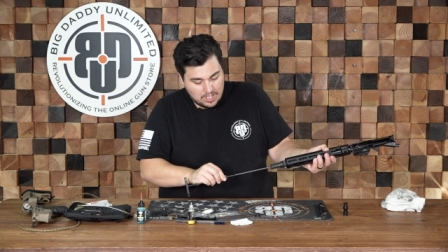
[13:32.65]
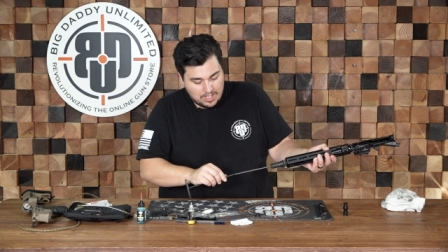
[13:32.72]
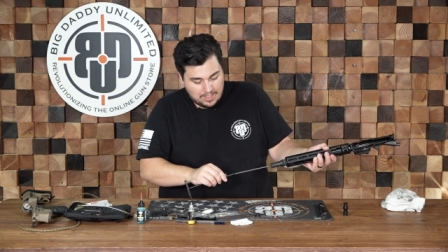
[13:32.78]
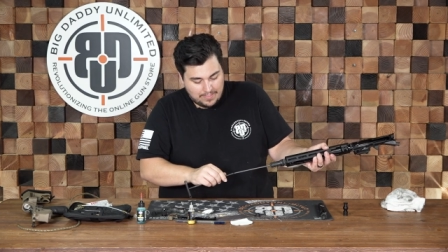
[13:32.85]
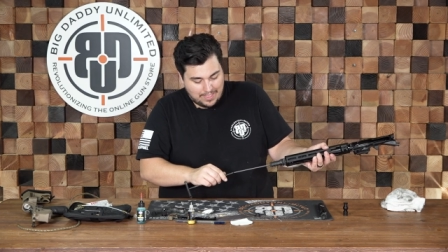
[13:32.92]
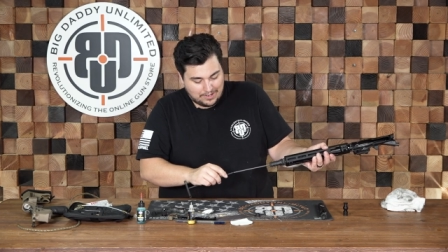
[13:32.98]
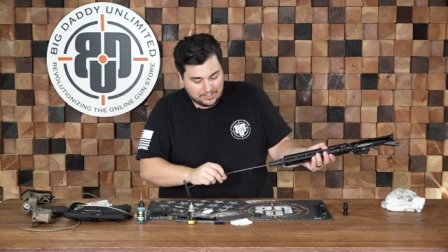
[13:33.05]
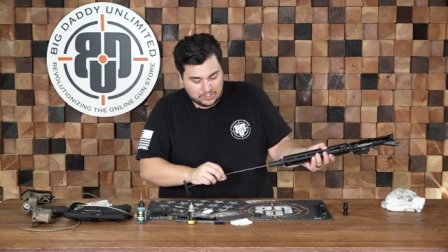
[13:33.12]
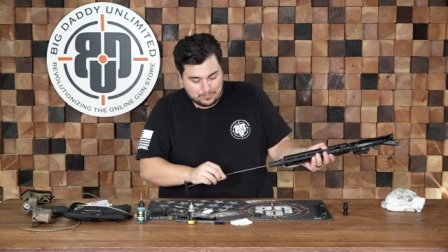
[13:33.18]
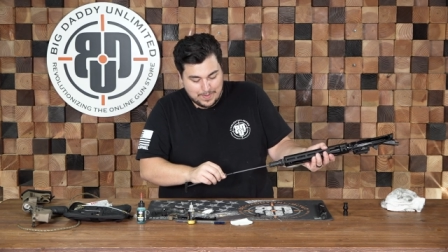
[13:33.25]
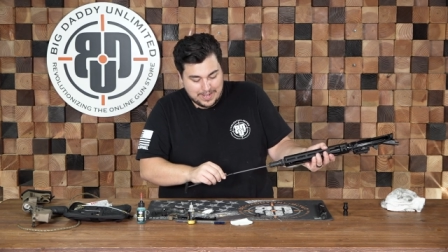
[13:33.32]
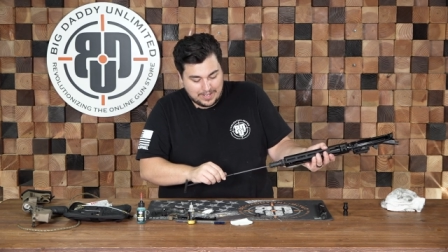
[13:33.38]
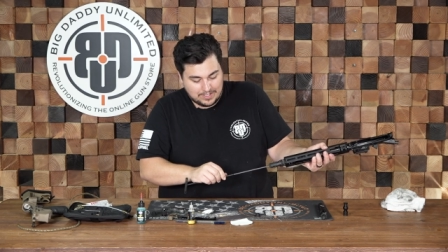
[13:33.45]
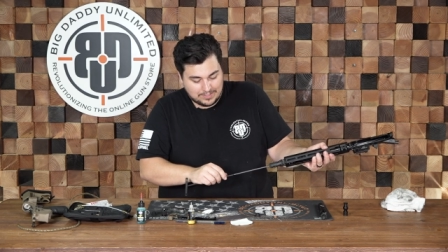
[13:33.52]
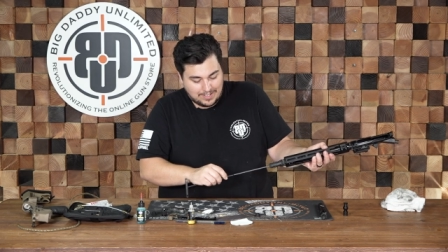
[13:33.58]
and that'll just
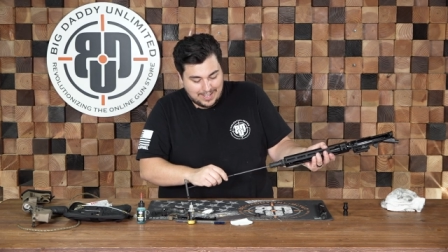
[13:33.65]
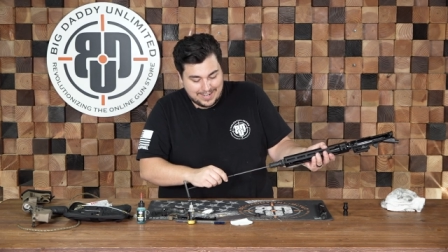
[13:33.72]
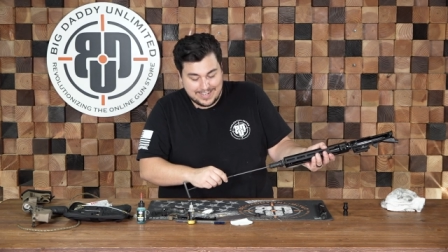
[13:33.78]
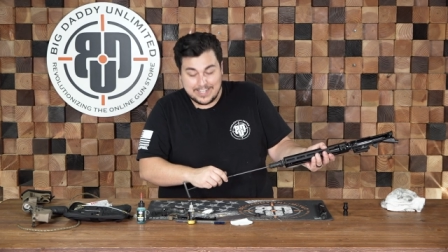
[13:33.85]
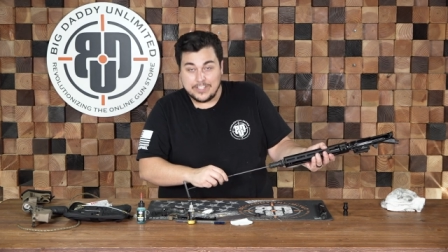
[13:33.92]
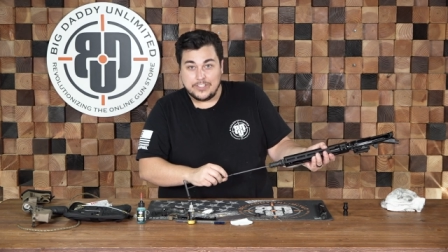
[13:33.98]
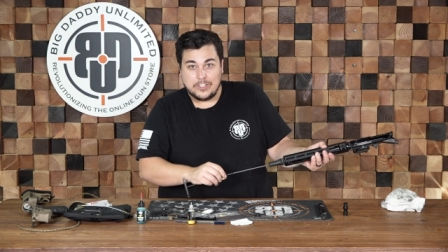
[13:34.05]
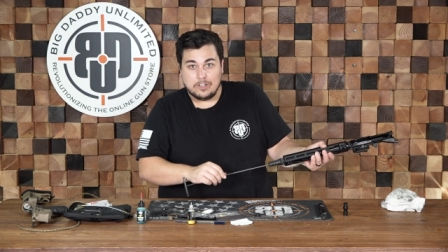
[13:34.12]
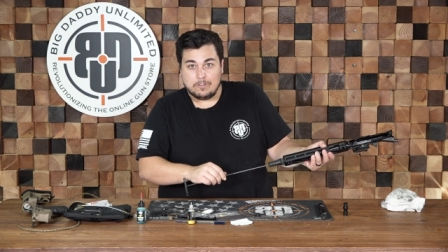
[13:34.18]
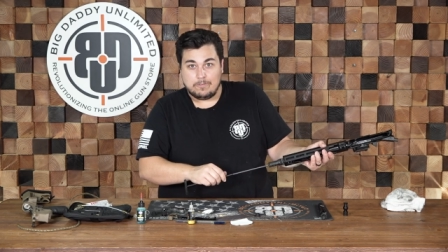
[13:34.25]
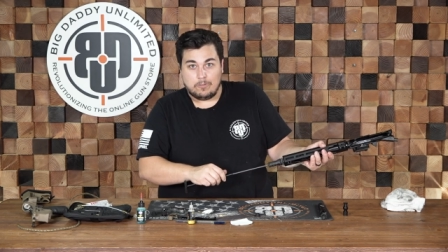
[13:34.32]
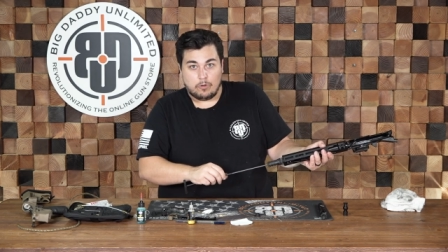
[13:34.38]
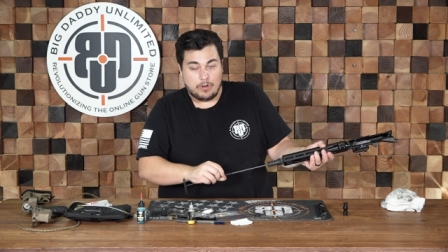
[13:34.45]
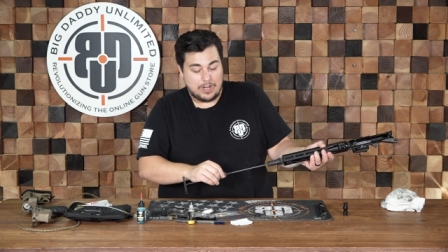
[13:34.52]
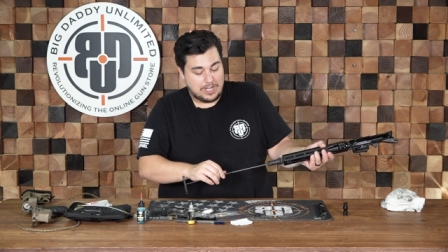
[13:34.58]
make it a lot easier
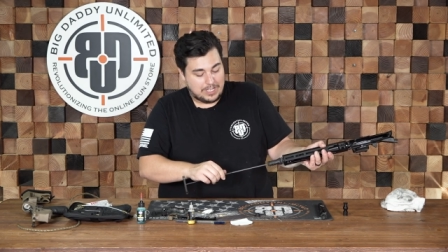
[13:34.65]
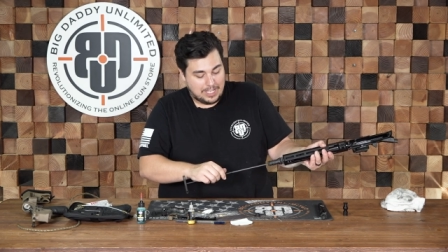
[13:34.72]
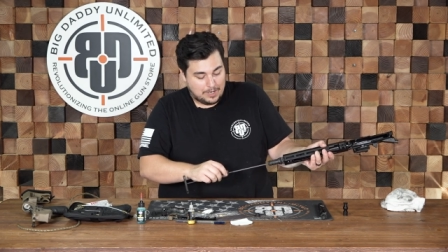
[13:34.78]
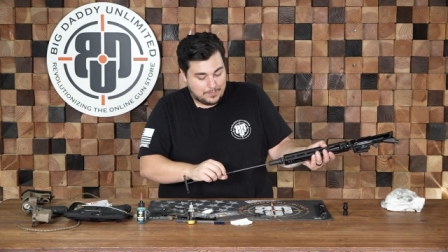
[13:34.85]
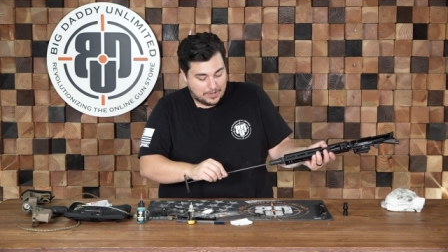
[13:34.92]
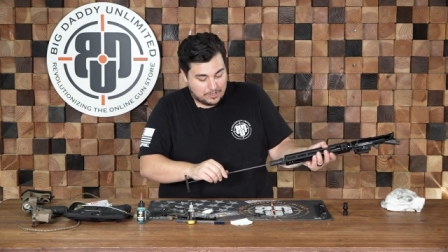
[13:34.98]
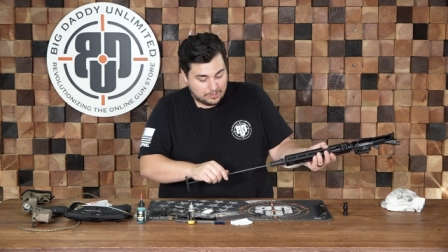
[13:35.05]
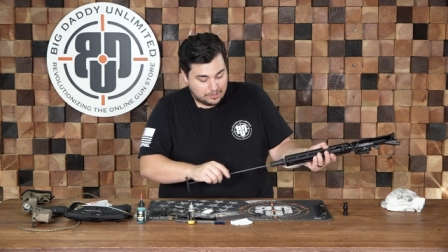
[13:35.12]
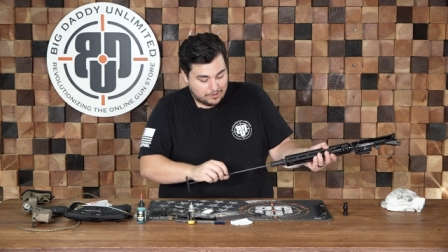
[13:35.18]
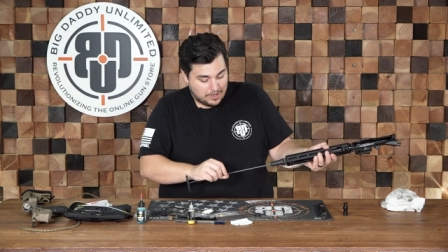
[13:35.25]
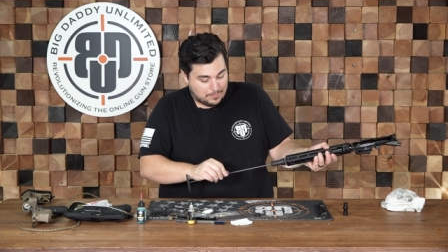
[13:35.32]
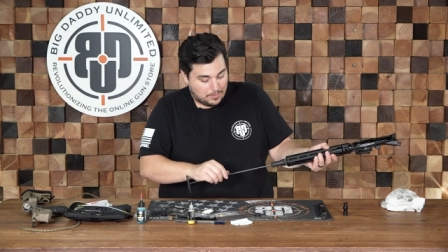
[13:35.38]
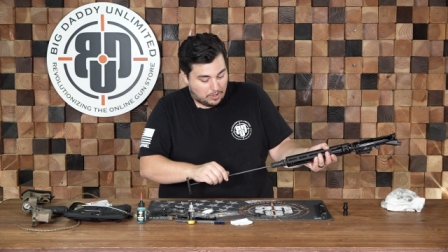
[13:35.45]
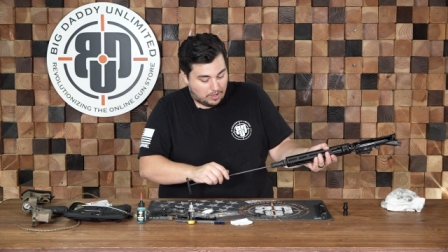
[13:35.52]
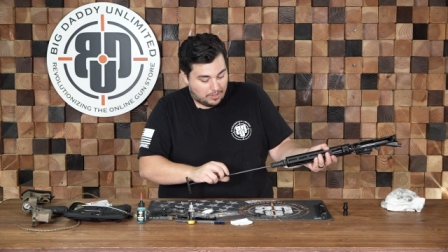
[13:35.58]
for you to get a better
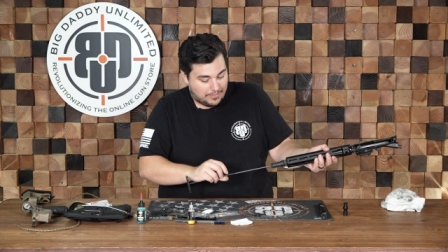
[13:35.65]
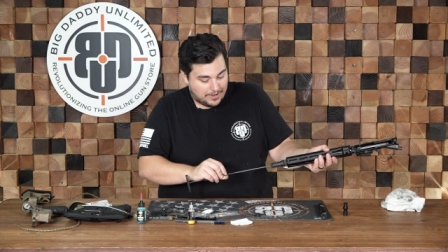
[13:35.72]
grip on